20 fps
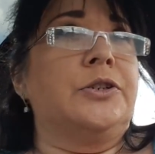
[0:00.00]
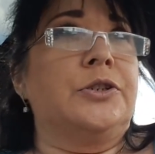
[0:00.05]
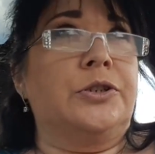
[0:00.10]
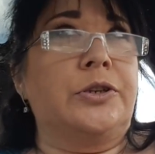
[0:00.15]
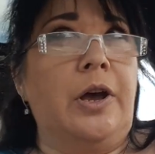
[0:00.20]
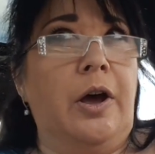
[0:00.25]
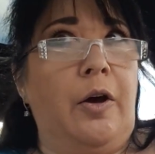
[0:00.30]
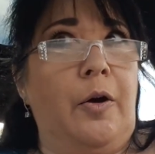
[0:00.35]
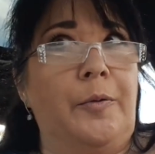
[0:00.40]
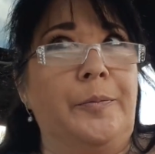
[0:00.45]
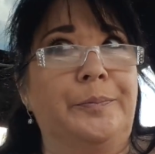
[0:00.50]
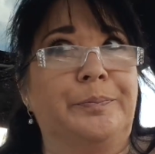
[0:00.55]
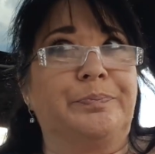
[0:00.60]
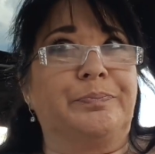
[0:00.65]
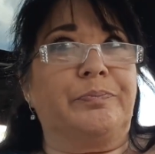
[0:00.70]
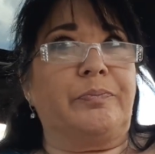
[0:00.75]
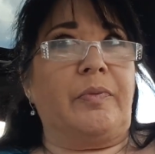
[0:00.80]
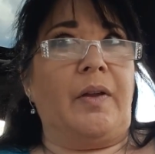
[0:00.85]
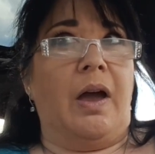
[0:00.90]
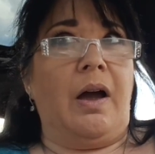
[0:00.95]
So,
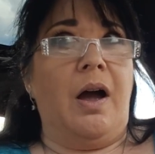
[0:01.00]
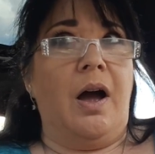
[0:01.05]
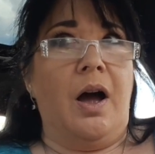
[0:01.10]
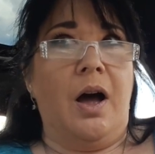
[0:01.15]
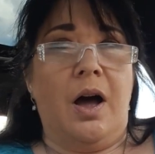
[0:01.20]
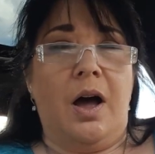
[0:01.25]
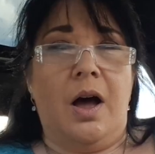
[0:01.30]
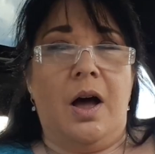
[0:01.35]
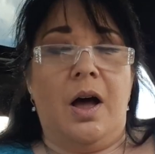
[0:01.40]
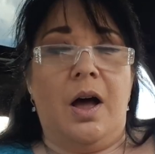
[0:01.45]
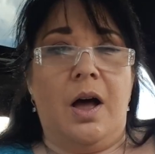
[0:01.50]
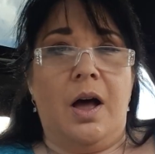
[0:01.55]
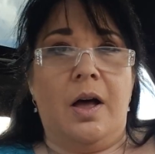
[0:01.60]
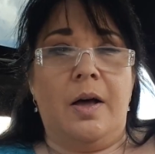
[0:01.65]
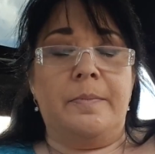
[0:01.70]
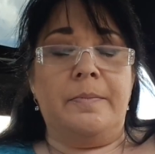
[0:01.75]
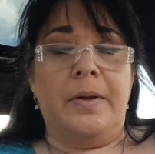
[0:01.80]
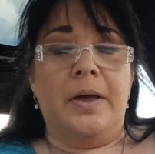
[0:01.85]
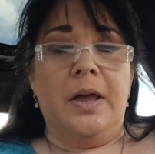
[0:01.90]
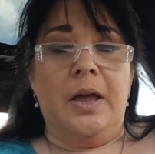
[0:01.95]

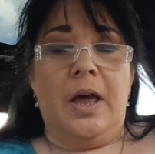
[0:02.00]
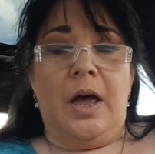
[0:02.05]
I